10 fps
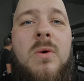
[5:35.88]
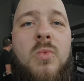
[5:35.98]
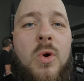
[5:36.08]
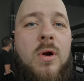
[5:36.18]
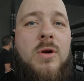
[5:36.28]

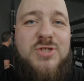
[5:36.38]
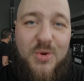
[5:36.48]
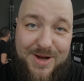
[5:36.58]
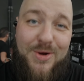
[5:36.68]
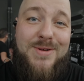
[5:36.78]
were
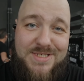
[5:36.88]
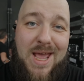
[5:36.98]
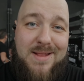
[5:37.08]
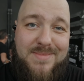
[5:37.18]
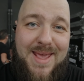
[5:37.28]
during your
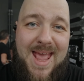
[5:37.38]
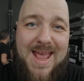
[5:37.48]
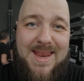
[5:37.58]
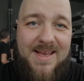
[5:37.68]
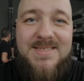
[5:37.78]
set.
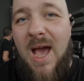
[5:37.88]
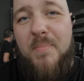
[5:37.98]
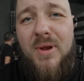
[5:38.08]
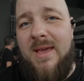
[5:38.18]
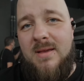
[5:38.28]
And it's
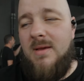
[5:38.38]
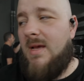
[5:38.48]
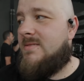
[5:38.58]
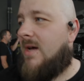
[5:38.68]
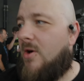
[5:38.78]
happening.
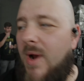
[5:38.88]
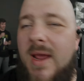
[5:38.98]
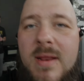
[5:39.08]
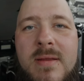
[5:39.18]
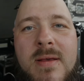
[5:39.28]
It's going to
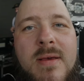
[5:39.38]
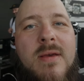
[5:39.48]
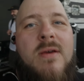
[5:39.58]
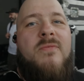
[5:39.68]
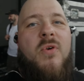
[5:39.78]
rain
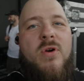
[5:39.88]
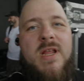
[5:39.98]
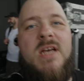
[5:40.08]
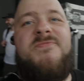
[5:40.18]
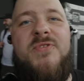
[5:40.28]
for the
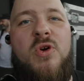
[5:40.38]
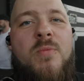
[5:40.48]
next few